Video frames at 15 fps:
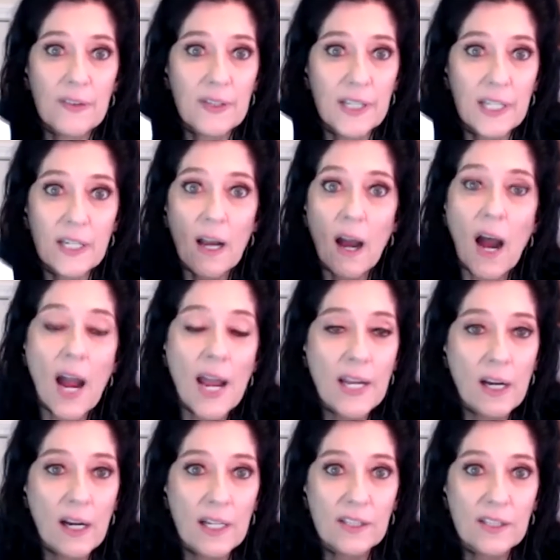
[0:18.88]
the
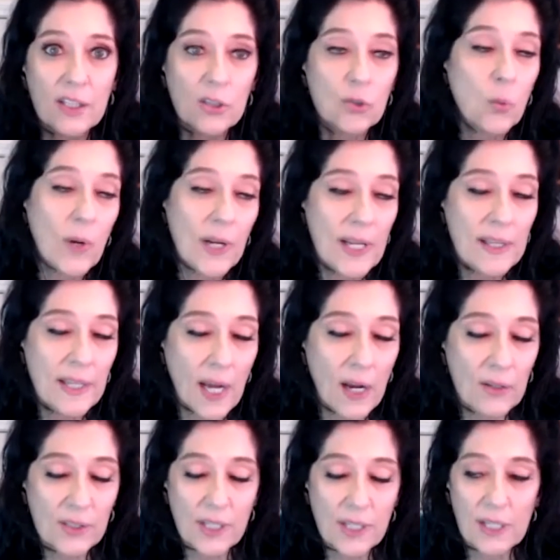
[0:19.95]
ions at
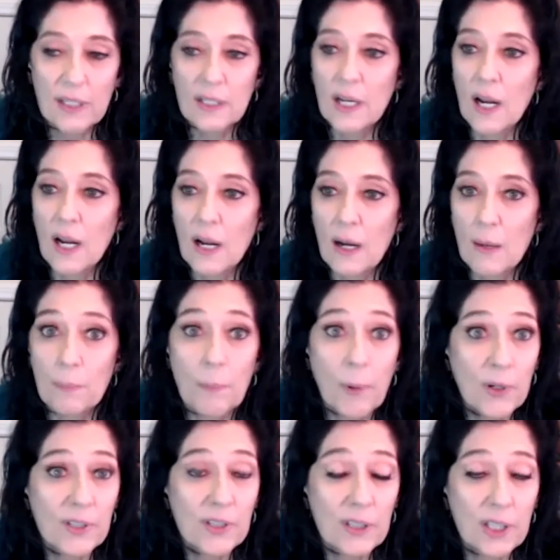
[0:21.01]
20,000
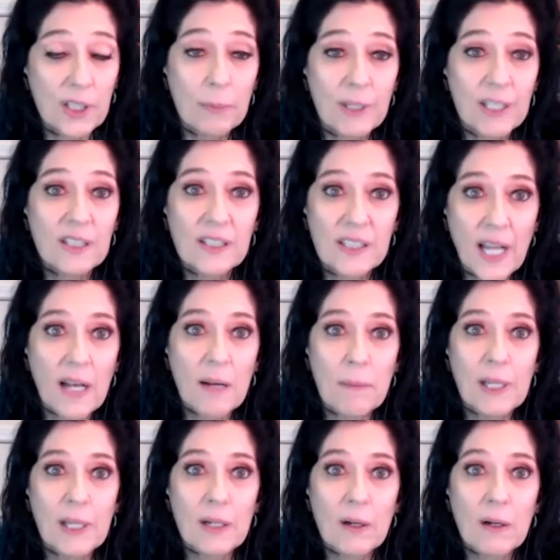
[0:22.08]
per cubic
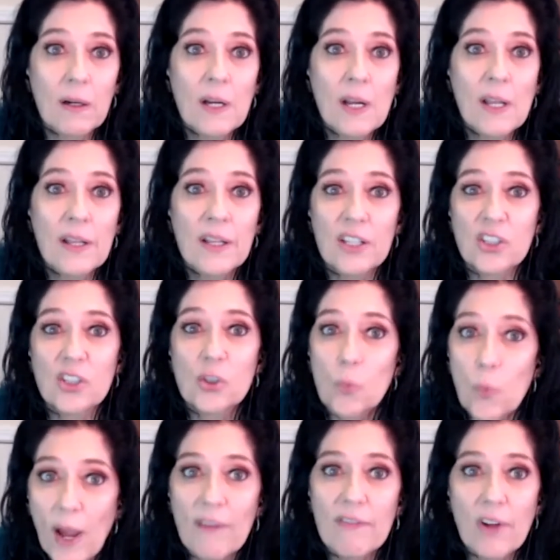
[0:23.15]
centimeter, the
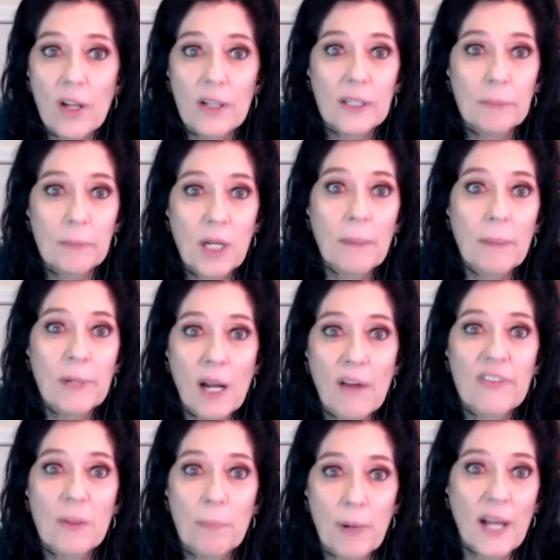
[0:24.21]
sweat volume coming
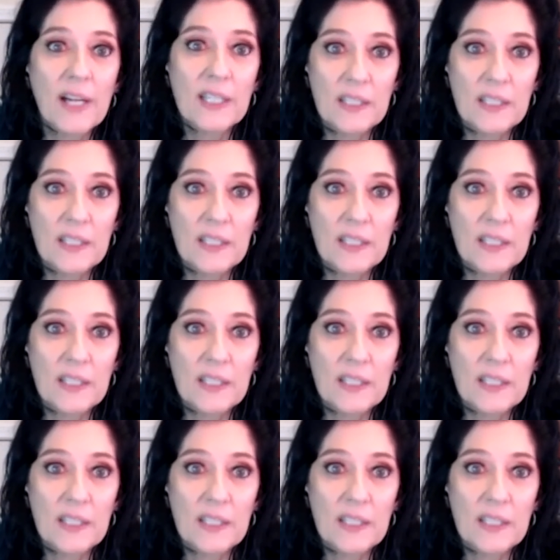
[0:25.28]
off the body